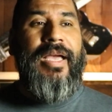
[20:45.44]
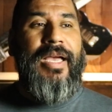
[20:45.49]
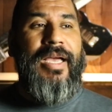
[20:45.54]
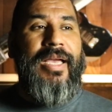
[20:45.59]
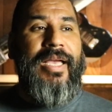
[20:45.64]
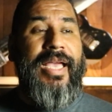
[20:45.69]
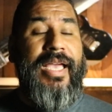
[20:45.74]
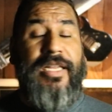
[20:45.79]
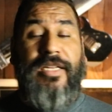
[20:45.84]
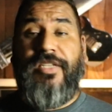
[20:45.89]

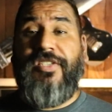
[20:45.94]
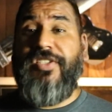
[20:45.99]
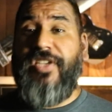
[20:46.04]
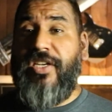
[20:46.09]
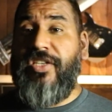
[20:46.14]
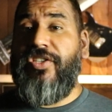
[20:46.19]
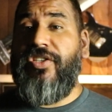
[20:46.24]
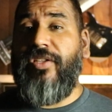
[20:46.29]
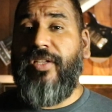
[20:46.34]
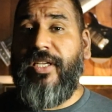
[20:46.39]
and
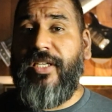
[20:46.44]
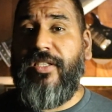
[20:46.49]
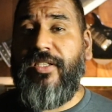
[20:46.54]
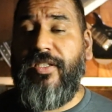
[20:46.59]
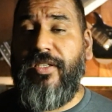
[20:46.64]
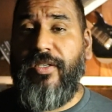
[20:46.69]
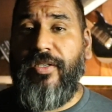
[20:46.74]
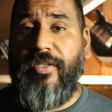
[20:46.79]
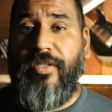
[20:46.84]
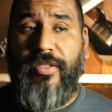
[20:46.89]
essentially
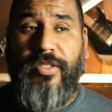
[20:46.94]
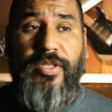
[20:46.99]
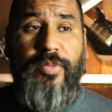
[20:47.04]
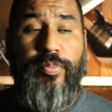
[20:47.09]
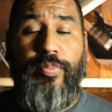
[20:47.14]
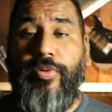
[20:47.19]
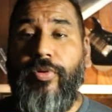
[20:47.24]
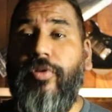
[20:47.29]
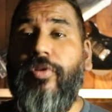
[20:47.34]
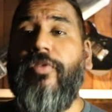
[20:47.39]
to
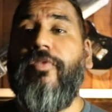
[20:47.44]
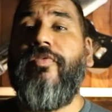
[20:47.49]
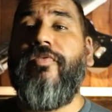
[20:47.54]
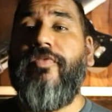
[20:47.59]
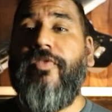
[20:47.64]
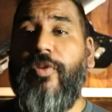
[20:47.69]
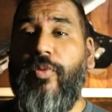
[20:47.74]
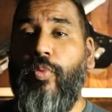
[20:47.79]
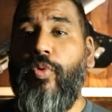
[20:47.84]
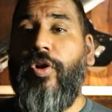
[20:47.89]
prove
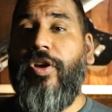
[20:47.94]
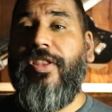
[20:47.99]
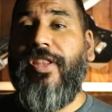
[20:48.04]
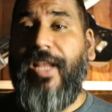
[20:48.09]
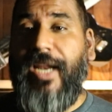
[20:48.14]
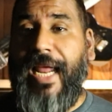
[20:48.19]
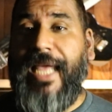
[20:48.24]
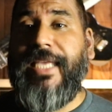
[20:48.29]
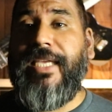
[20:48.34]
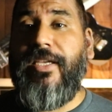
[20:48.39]
the work
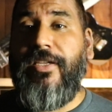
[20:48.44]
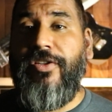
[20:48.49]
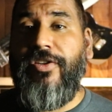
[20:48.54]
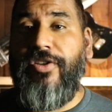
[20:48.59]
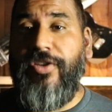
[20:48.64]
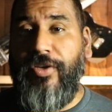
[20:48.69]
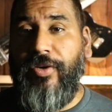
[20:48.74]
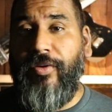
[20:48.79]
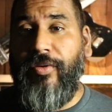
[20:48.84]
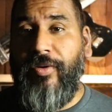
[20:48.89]
that I can
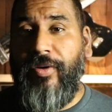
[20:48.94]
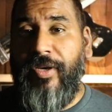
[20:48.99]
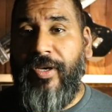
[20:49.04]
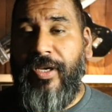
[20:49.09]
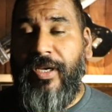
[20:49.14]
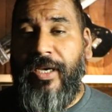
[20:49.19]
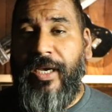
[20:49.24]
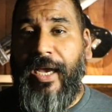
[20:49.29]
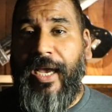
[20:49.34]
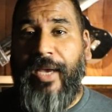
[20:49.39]
do.
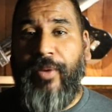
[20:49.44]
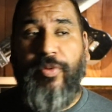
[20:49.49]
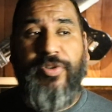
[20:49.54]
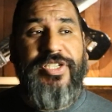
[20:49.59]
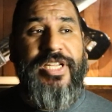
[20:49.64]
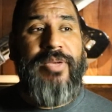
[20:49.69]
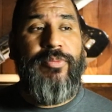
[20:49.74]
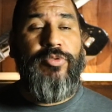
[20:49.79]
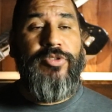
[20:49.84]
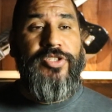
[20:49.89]
I
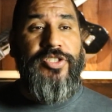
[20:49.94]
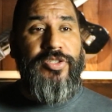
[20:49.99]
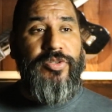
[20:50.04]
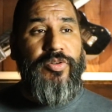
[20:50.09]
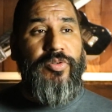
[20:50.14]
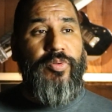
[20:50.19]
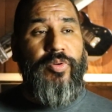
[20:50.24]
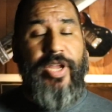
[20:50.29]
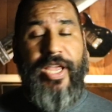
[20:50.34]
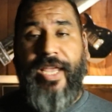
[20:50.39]
was able to
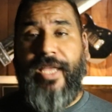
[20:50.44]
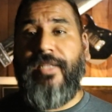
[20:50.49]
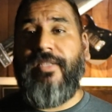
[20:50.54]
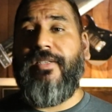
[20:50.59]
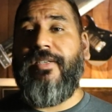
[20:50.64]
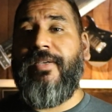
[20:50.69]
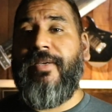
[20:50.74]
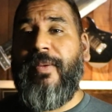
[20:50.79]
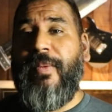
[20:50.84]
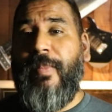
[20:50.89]

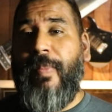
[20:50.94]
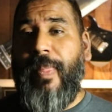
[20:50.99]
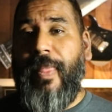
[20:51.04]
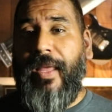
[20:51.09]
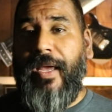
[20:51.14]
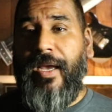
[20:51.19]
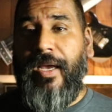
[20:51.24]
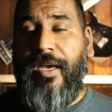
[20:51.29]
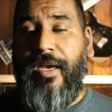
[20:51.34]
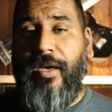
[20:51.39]
create,
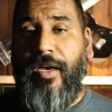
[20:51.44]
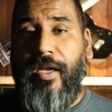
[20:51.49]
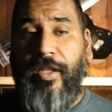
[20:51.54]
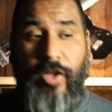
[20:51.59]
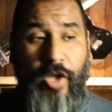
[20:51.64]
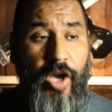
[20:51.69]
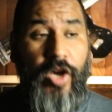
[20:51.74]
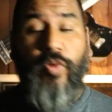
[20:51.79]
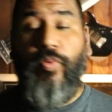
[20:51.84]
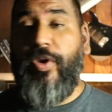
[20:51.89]

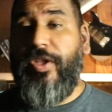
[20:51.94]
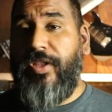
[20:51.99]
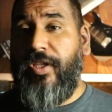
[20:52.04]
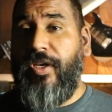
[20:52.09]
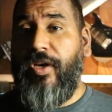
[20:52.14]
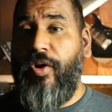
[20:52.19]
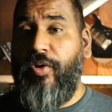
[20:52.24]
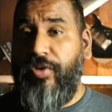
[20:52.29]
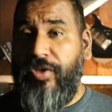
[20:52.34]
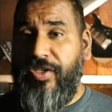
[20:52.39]
along with
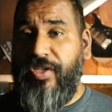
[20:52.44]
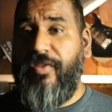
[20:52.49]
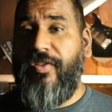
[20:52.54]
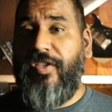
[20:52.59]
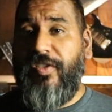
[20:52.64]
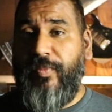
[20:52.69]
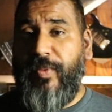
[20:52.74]
the owners of this